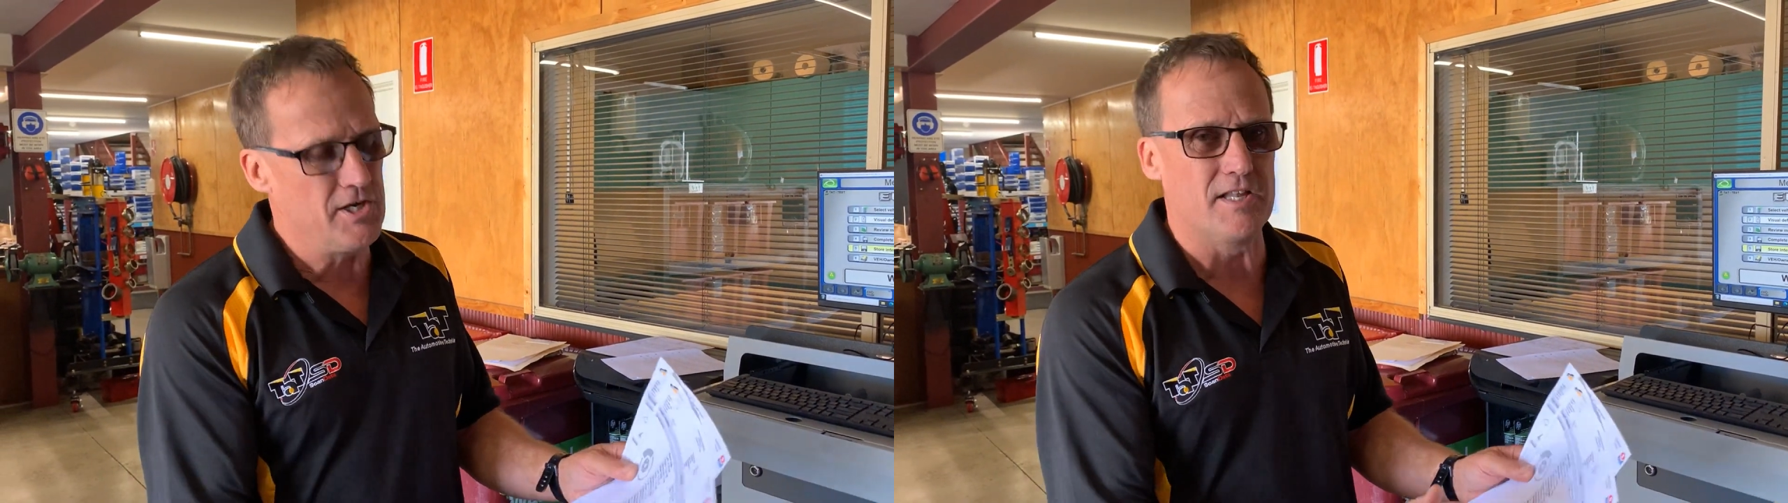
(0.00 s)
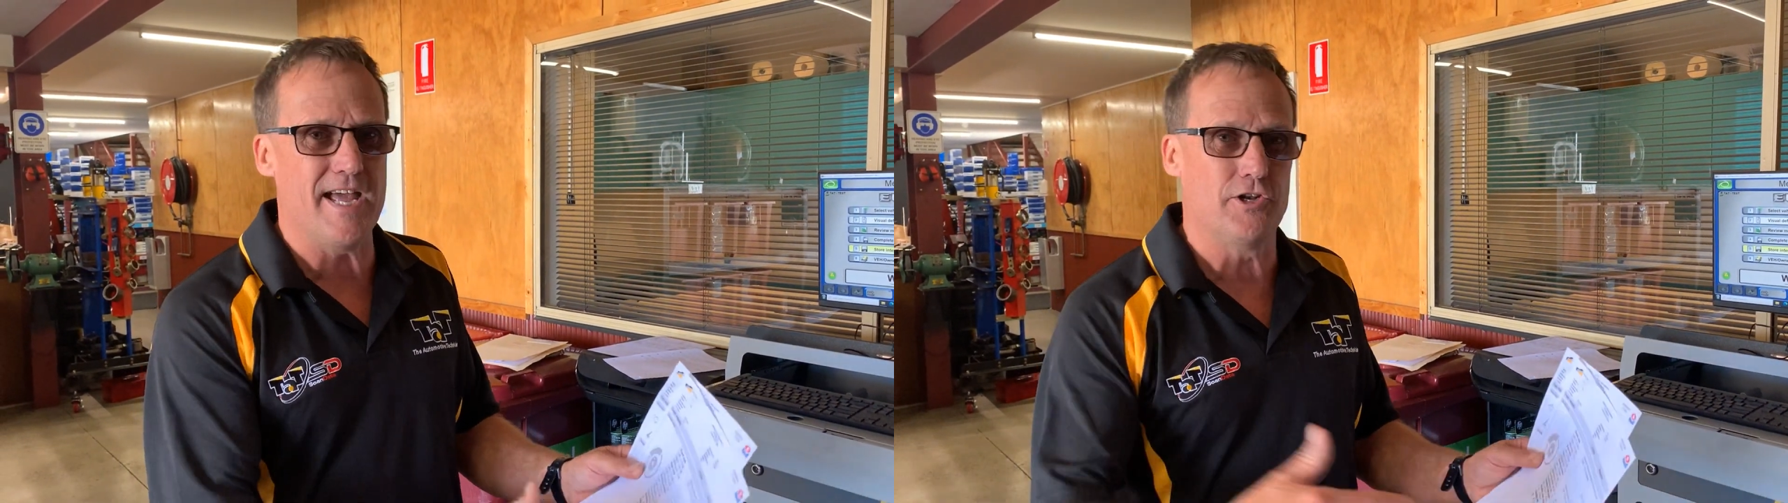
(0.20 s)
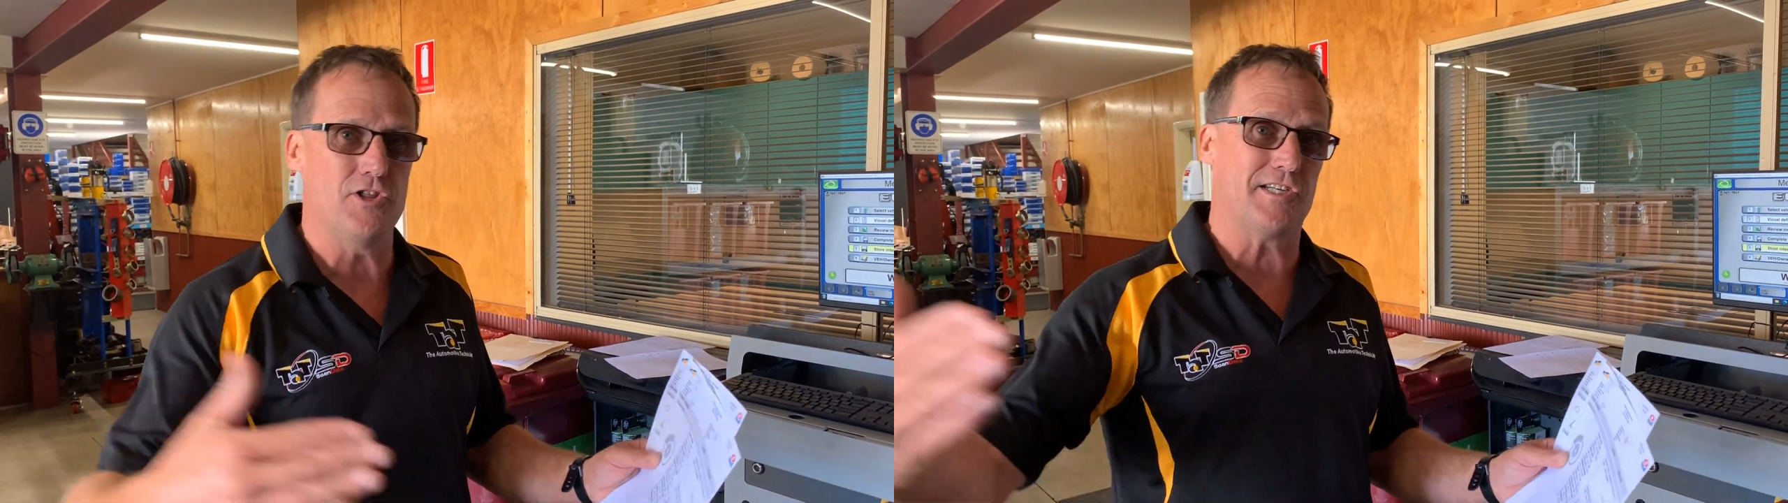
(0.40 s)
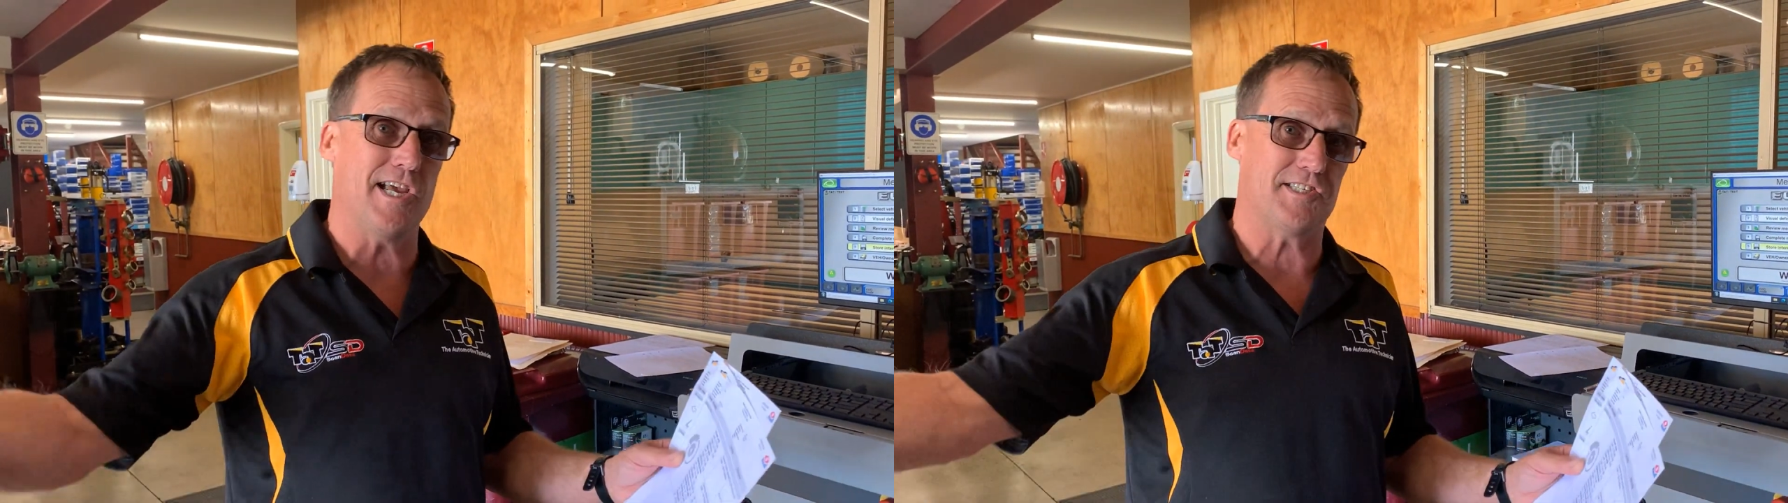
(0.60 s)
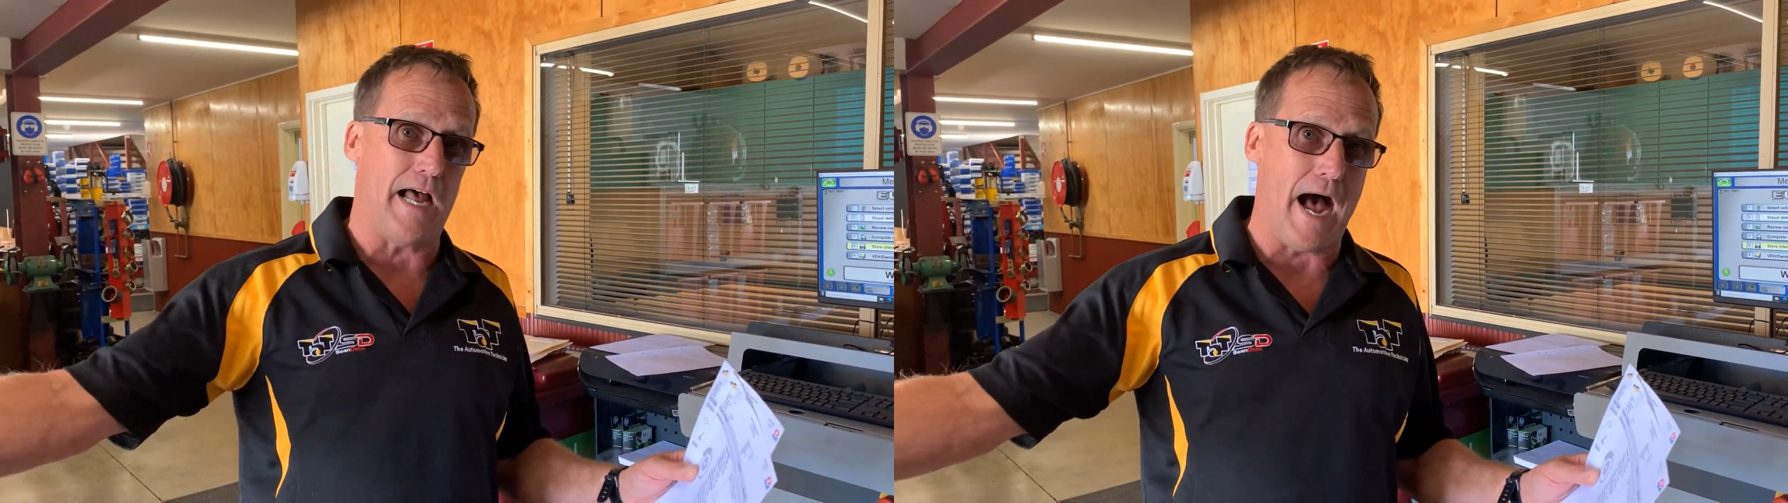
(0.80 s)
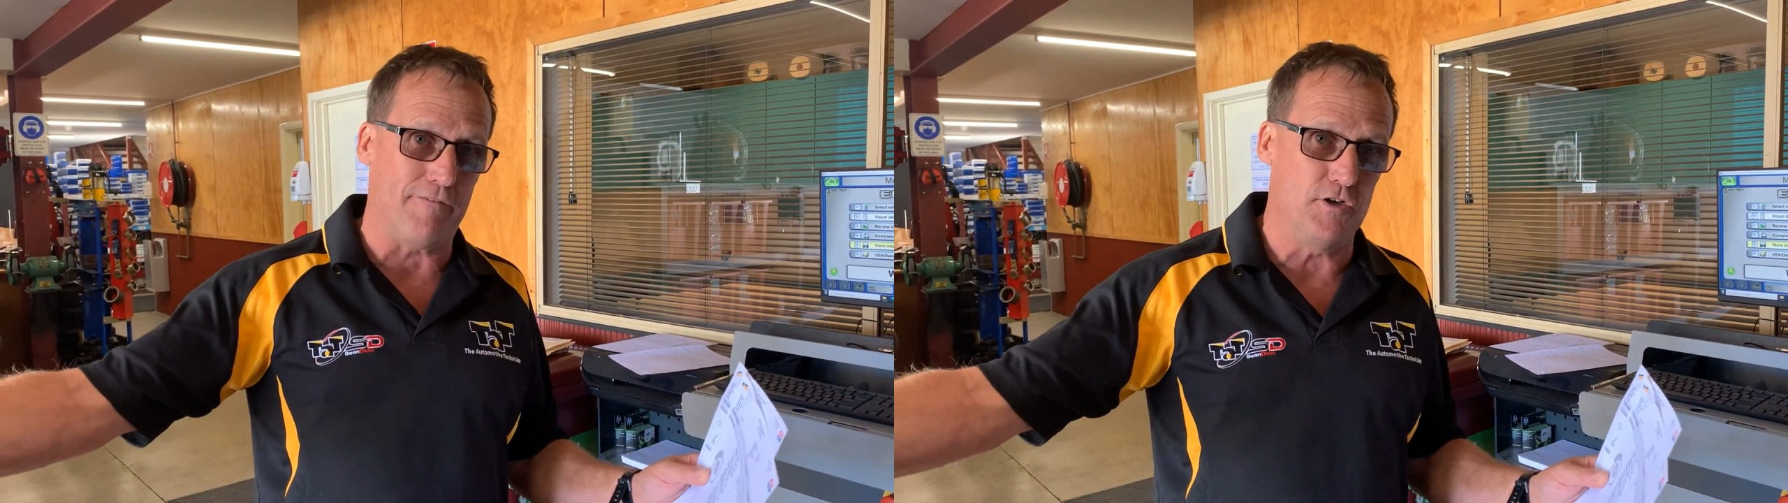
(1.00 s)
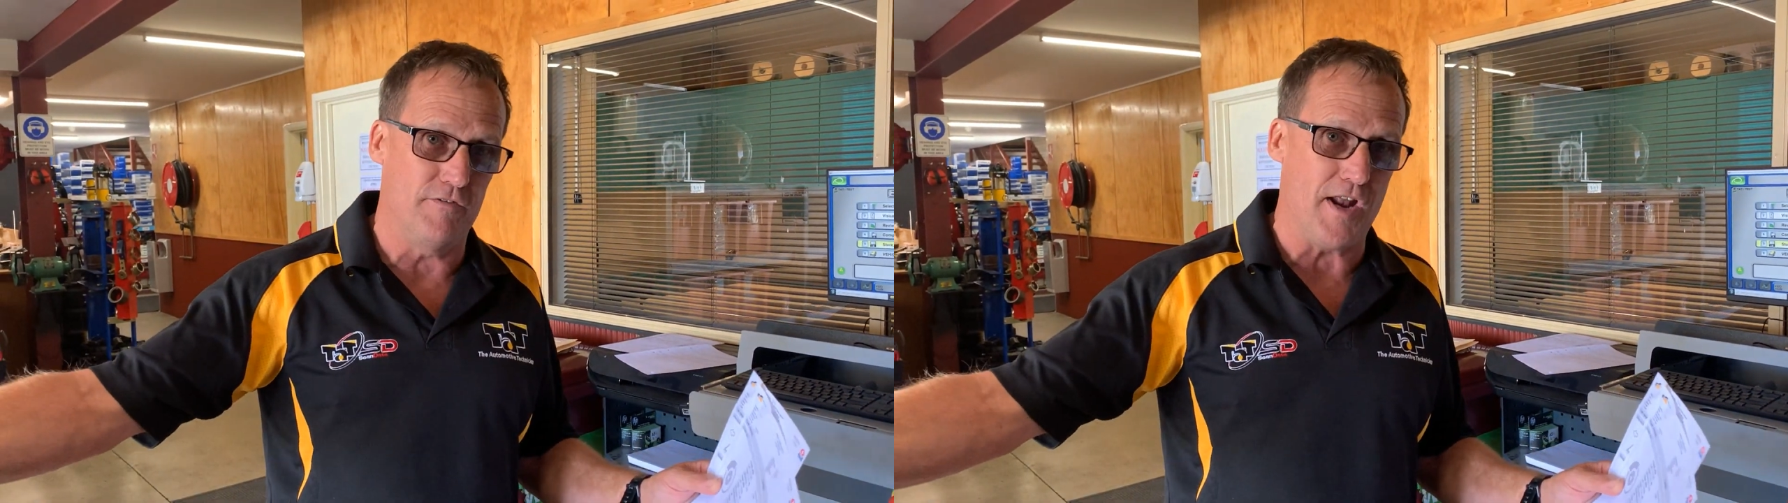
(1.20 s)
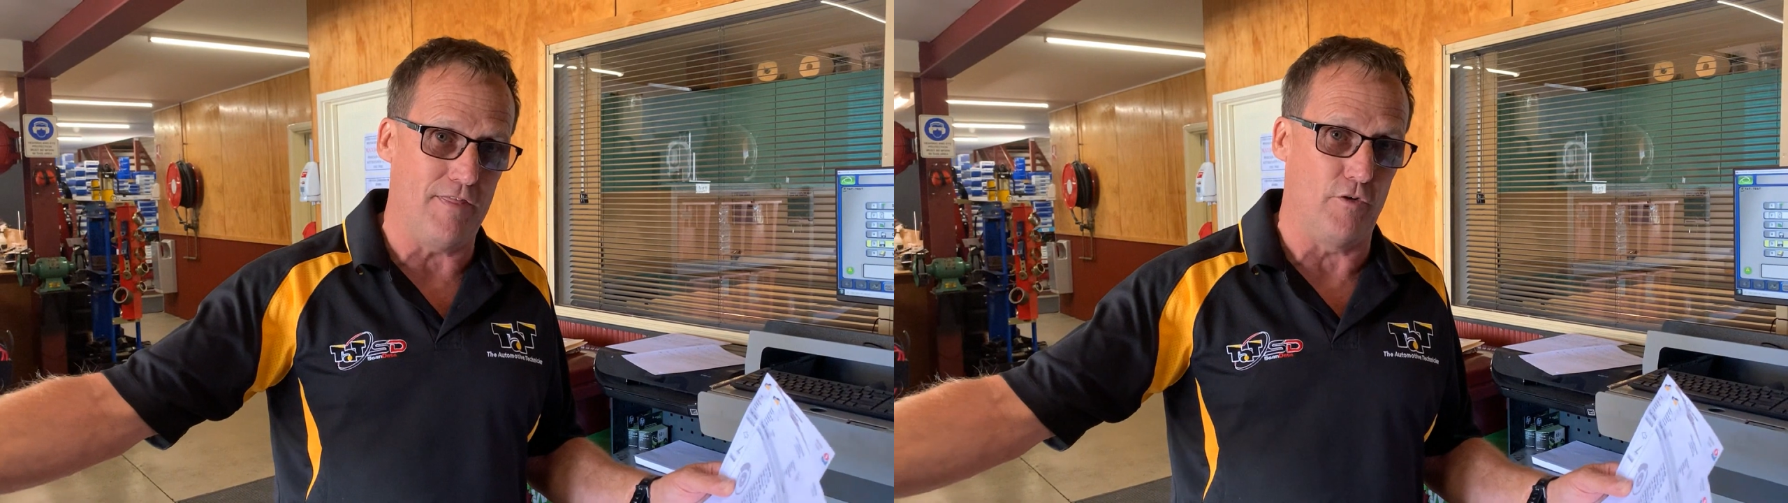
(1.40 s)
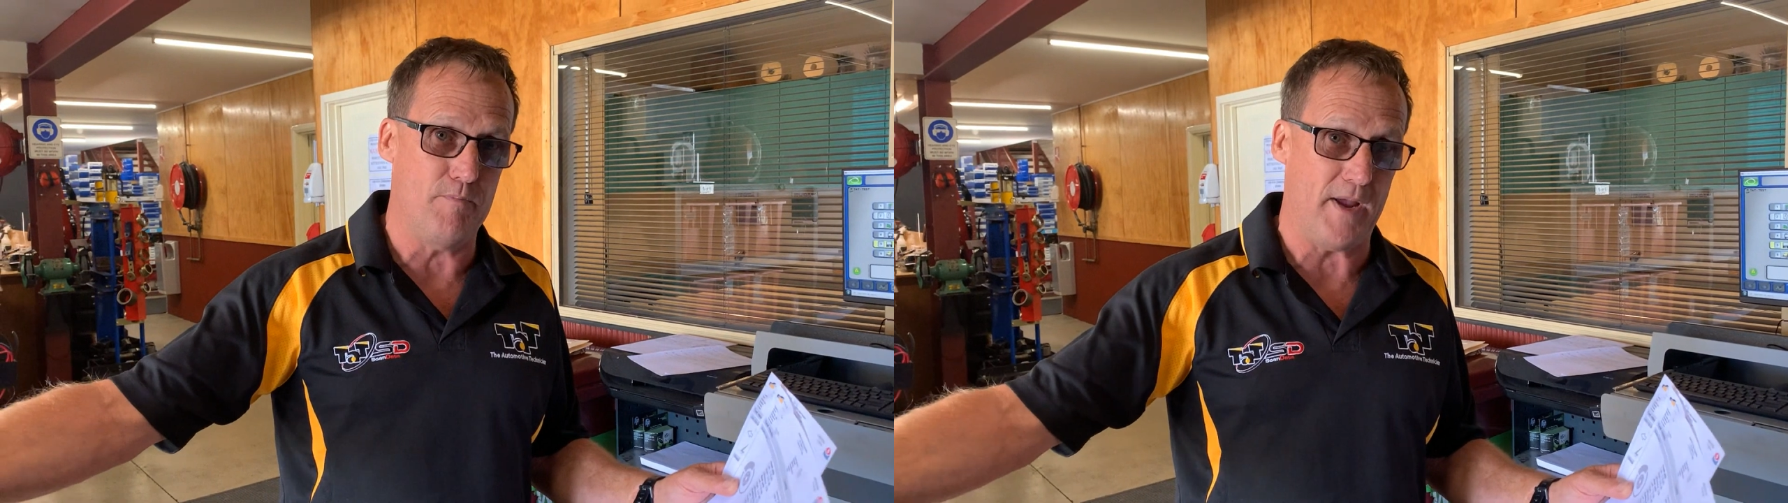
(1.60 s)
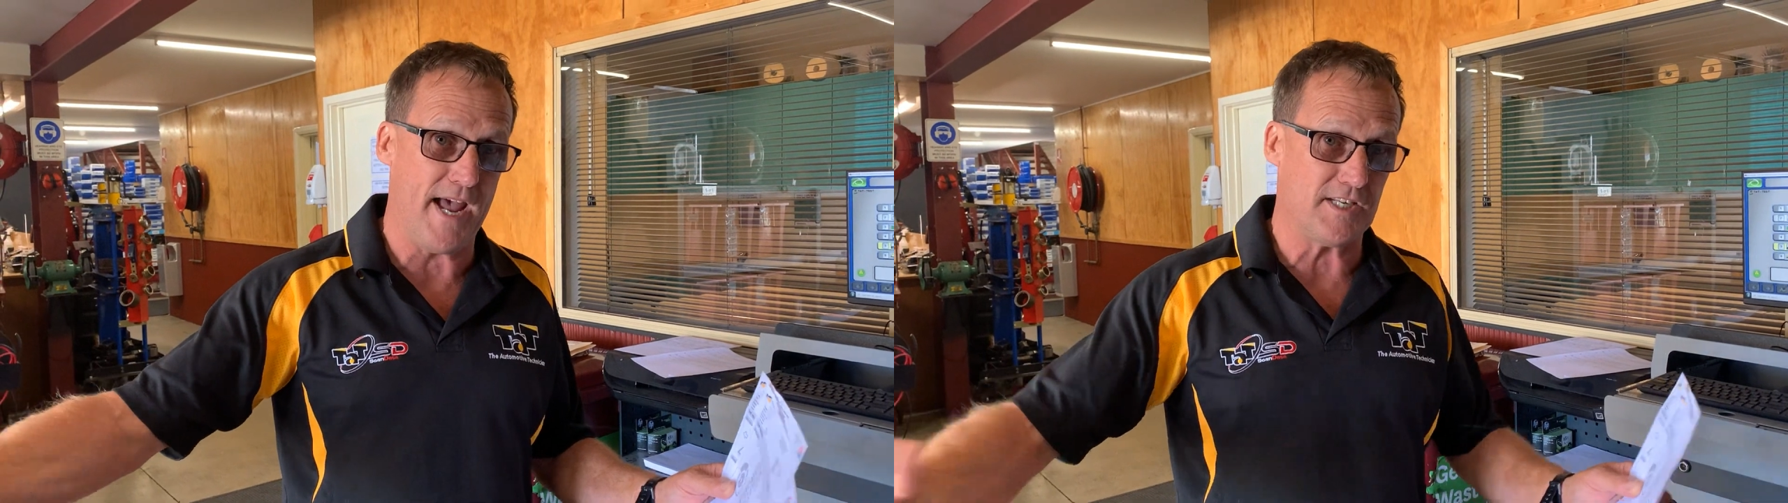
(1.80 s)
You can then do the test after you've done the
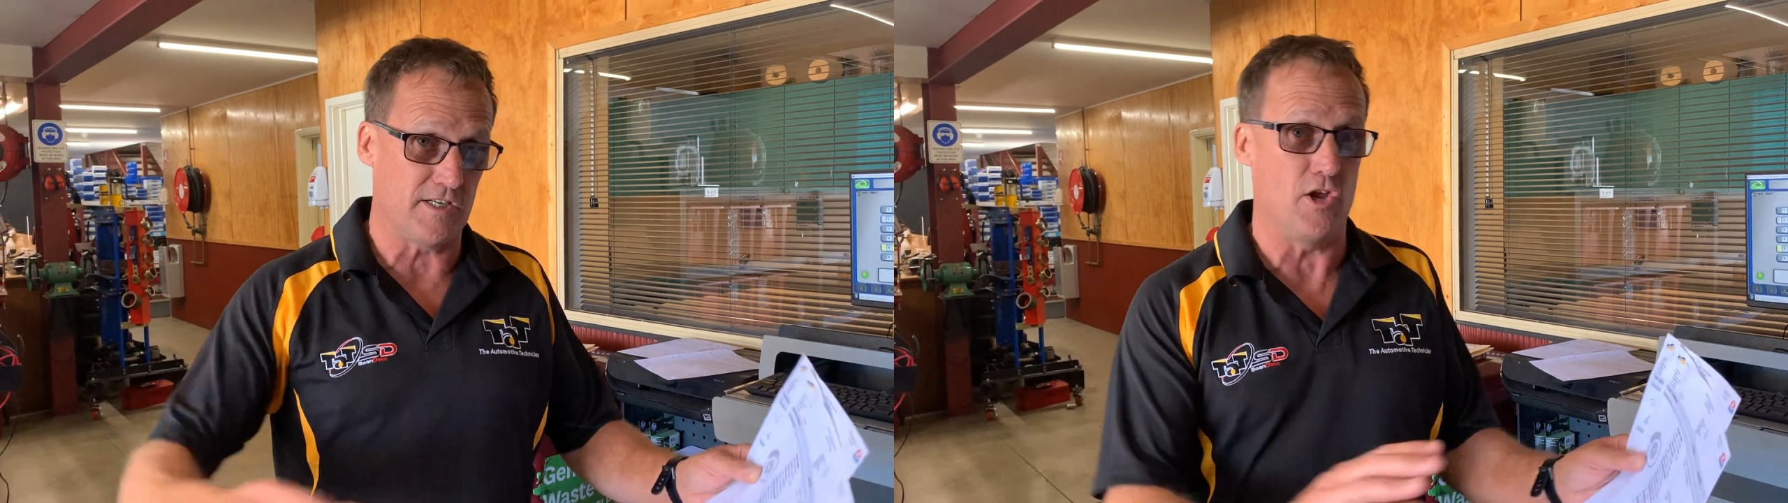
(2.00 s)
repairs,